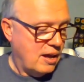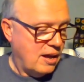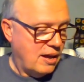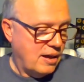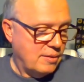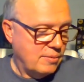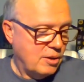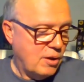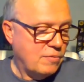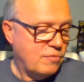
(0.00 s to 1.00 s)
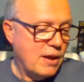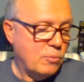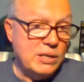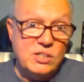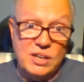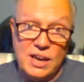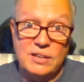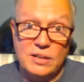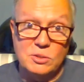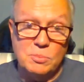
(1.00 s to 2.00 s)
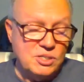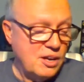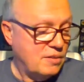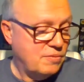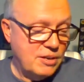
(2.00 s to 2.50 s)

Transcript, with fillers: I'll find ways to get deals myself.